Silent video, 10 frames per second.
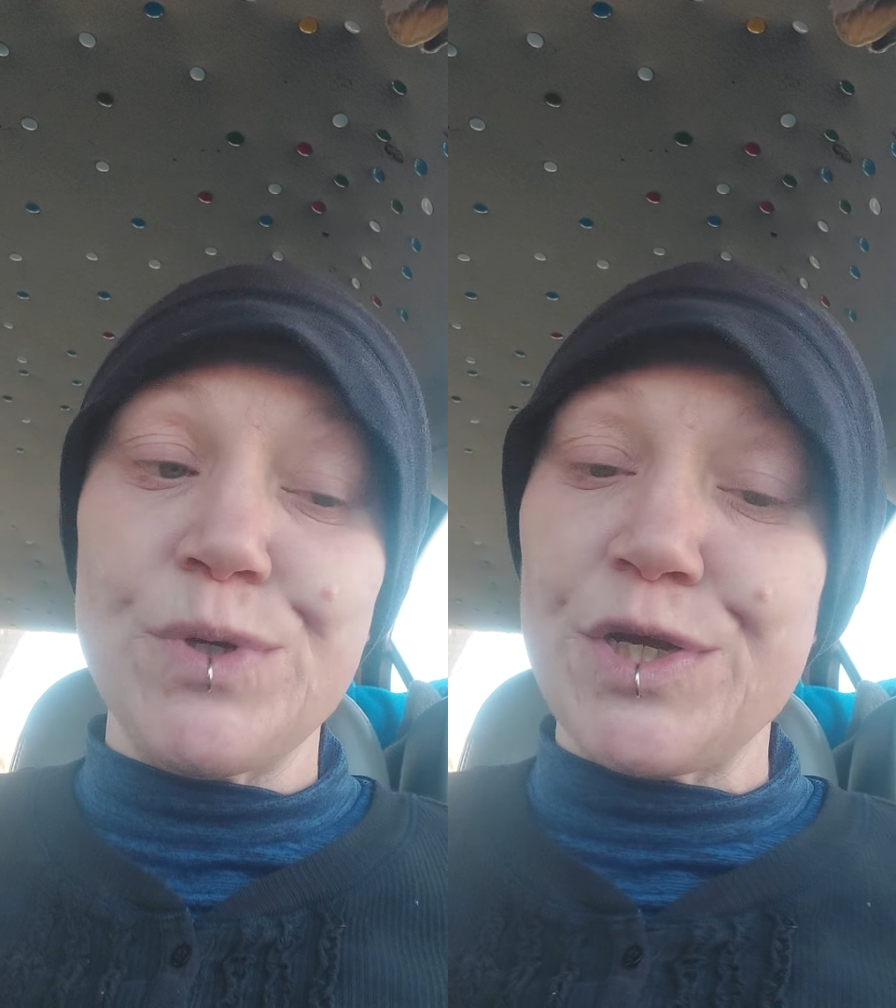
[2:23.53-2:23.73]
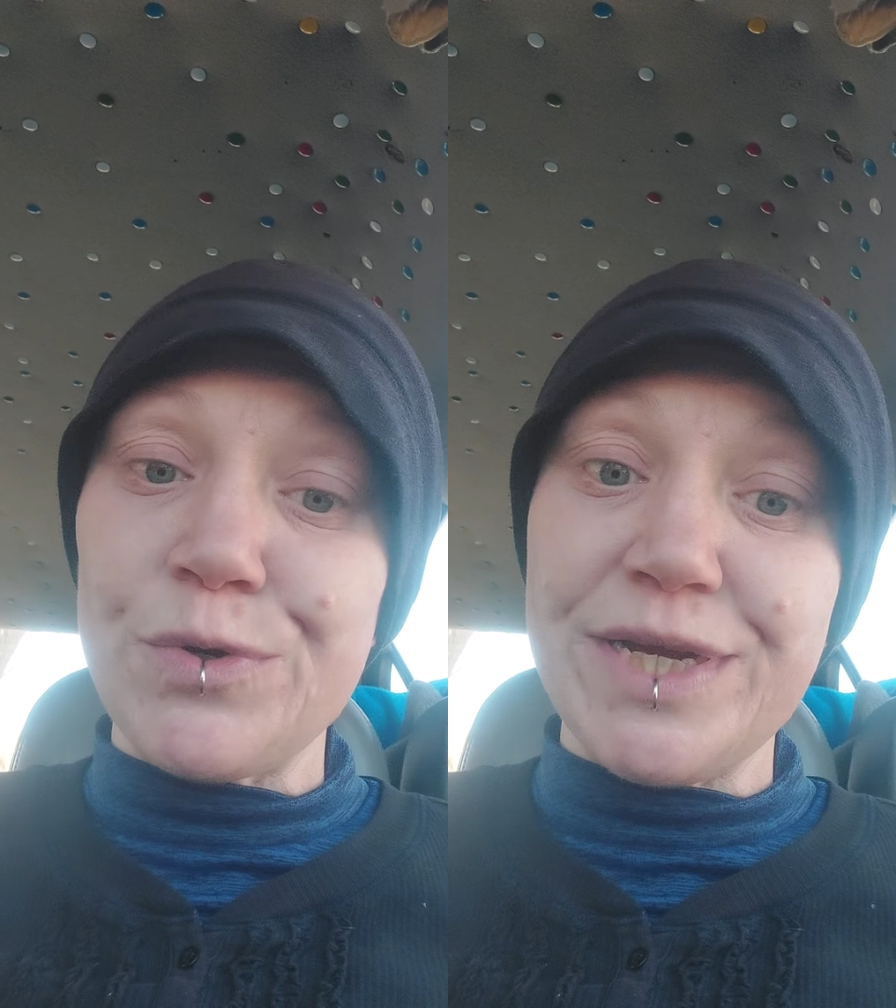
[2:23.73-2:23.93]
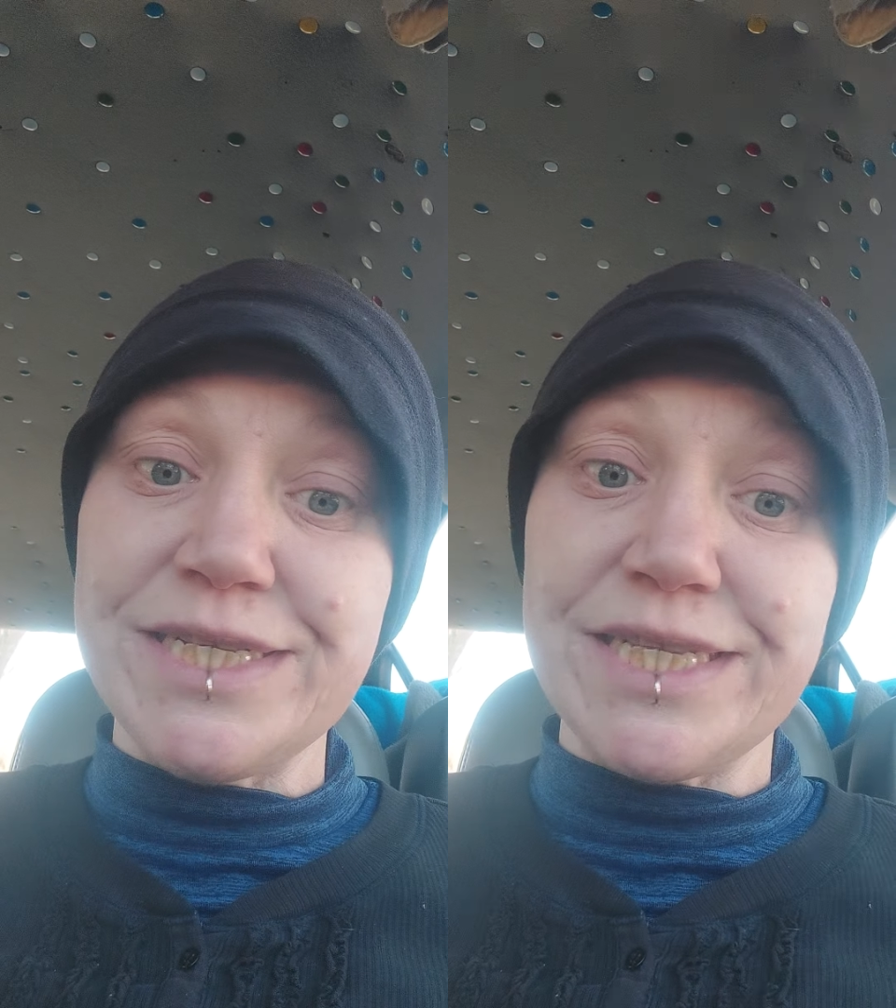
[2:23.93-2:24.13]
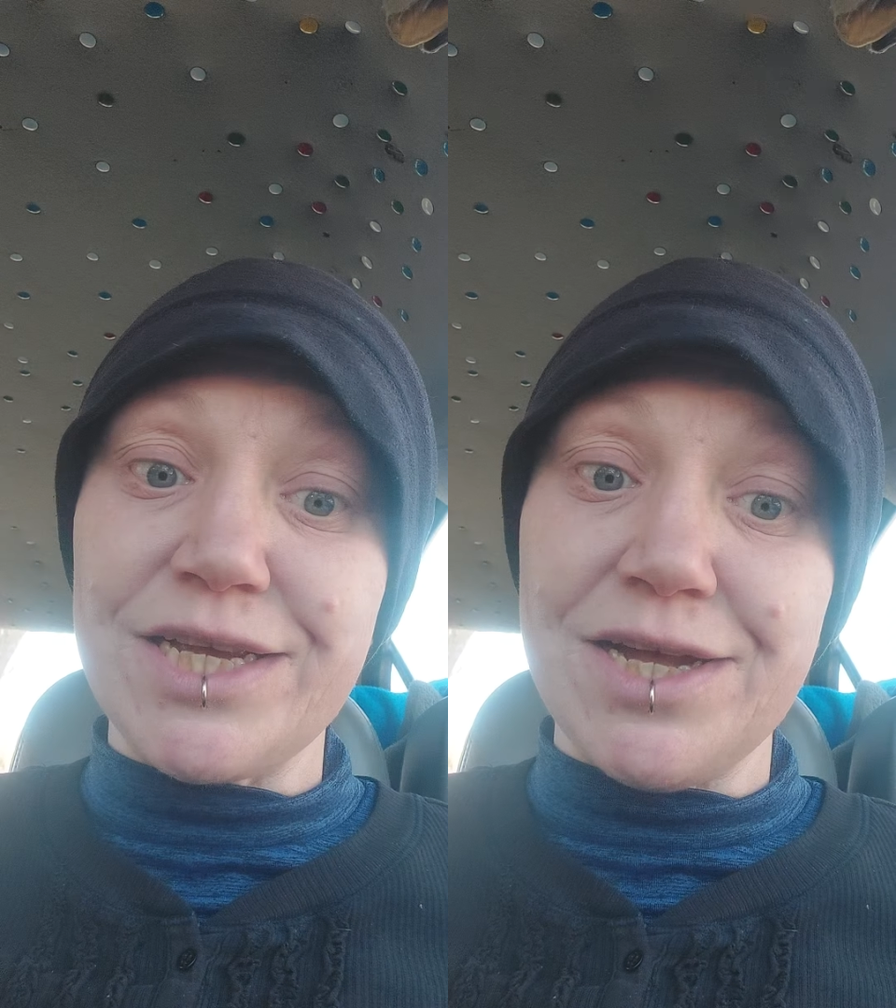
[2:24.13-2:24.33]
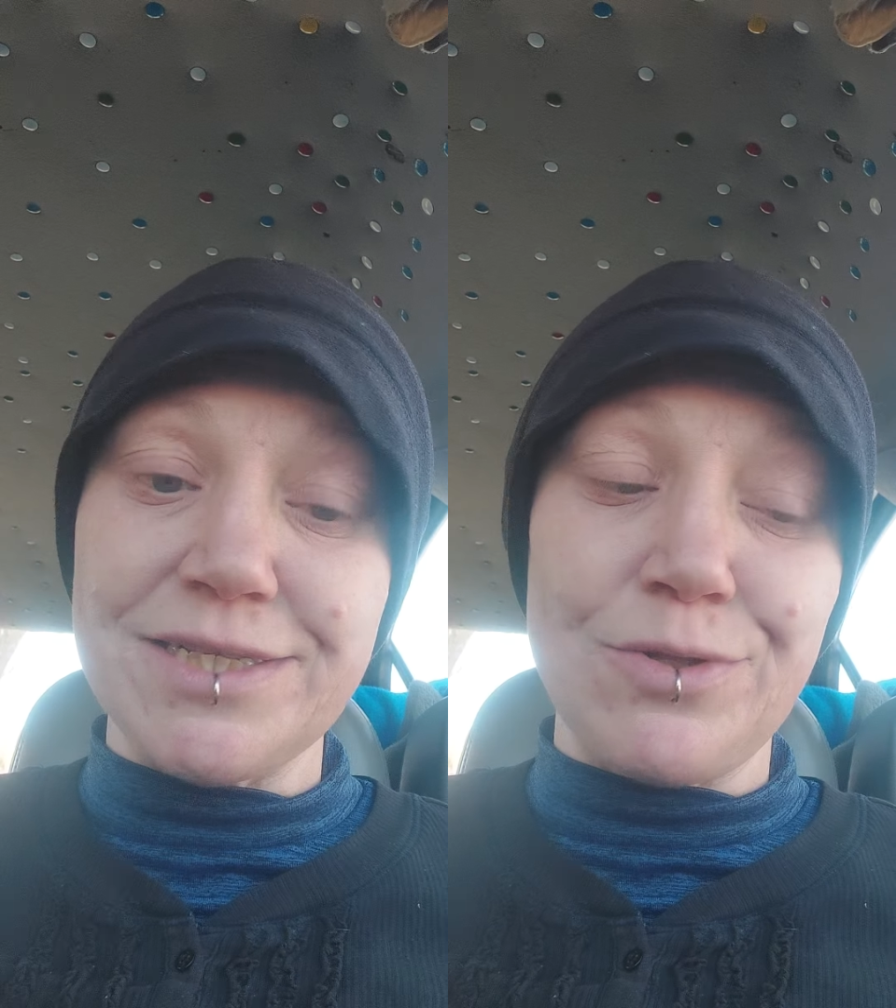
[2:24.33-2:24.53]
increase to
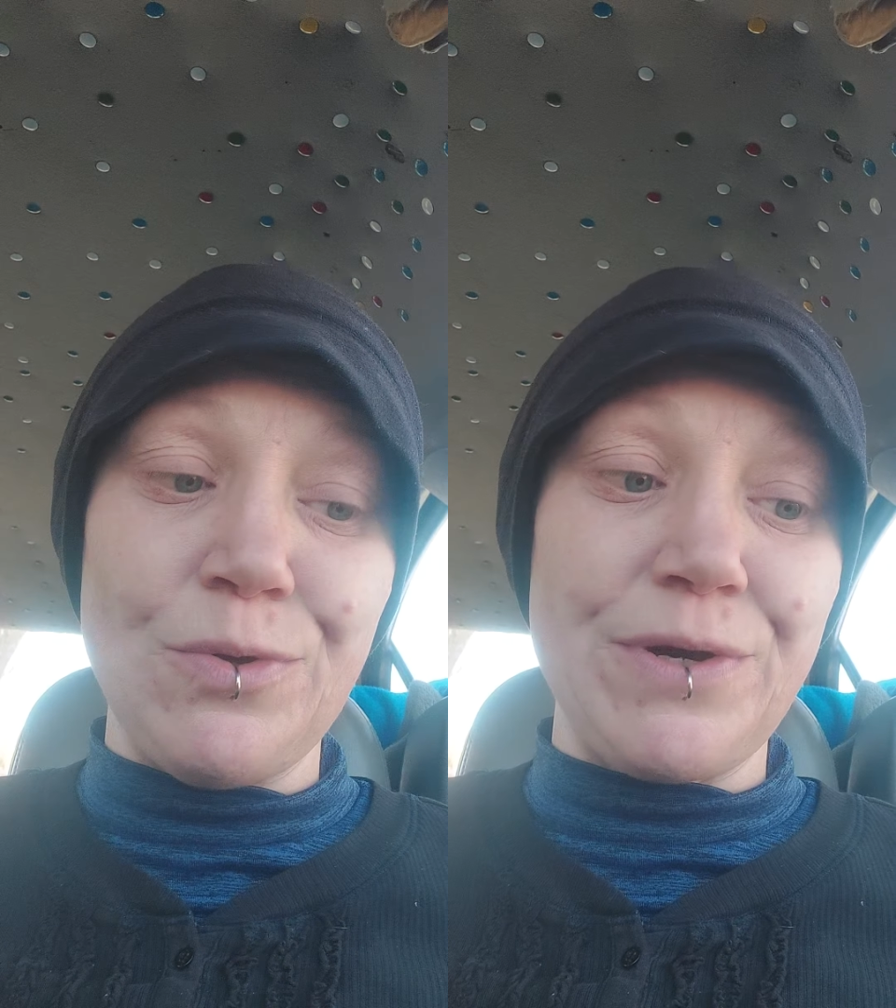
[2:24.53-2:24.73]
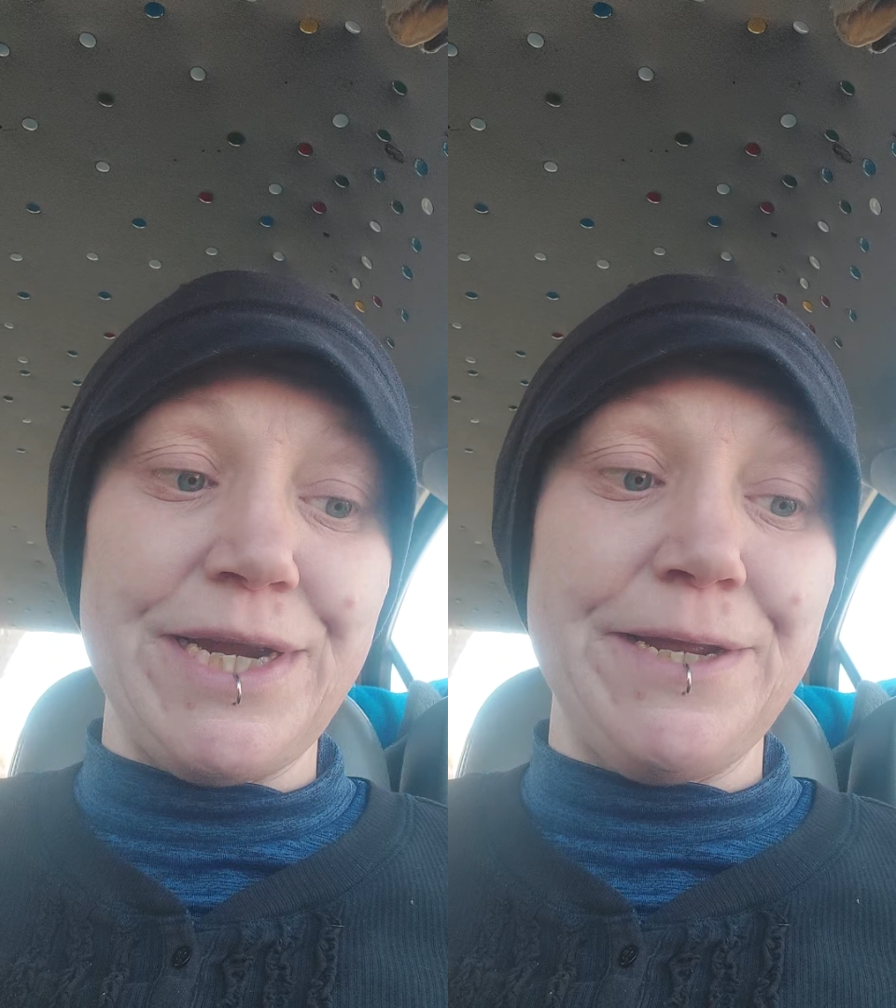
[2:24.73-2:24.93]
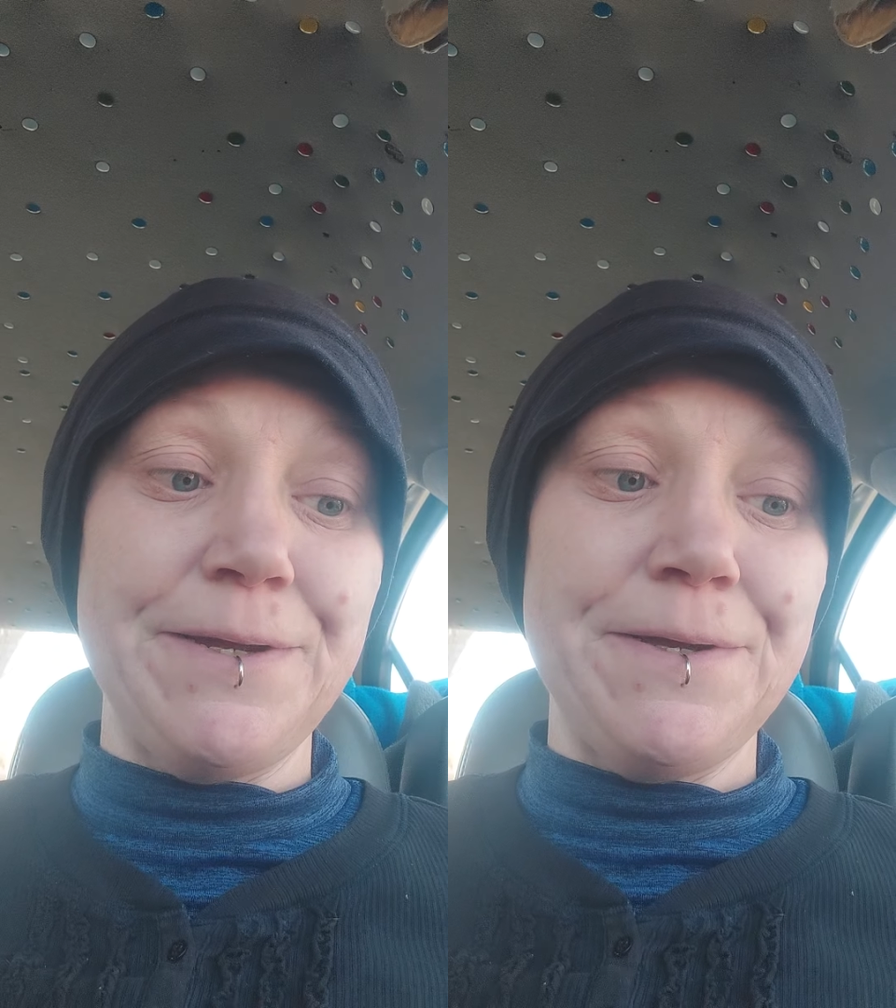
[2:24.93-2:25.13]
God's glory.